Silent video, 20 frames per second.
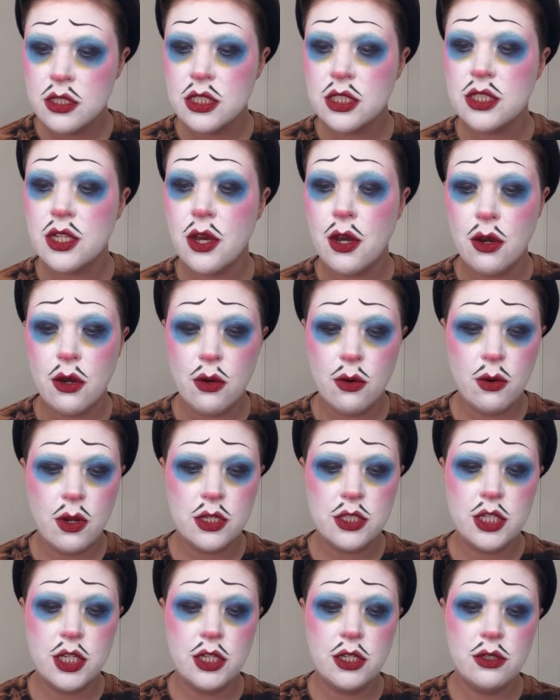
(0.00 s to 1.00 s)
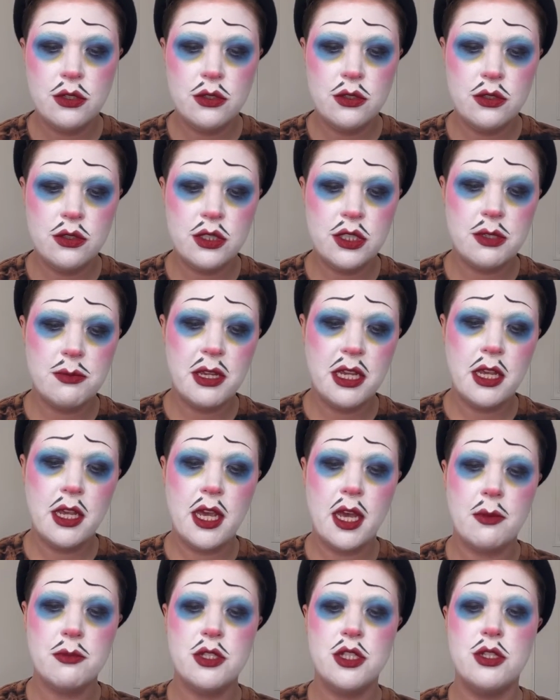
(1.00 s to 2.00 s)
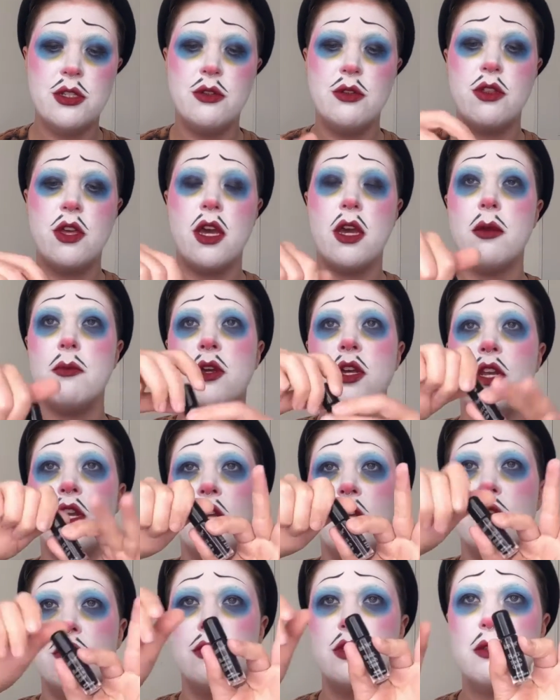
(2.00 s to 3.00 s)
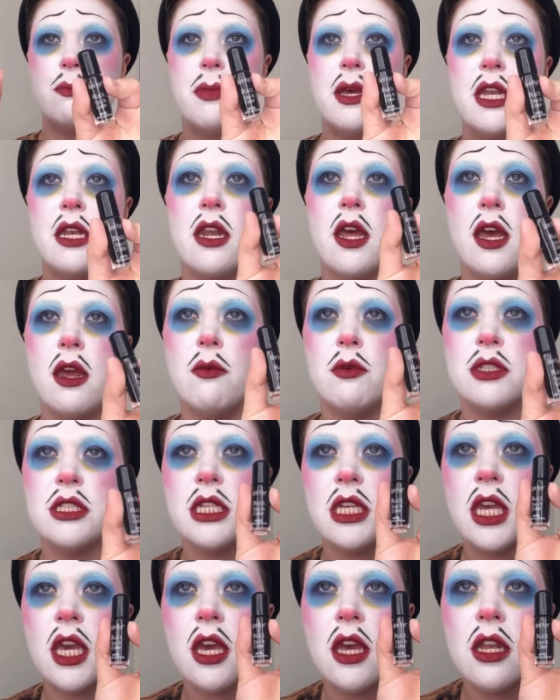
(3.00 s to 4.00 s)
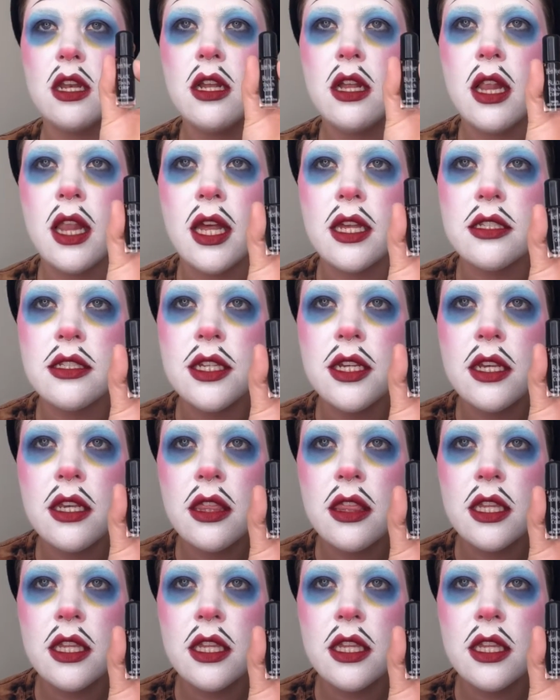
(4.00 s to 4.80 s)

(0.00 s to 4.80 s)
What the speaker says: So to make a gap tooth, I'm going to use Ben Nye once again, classic.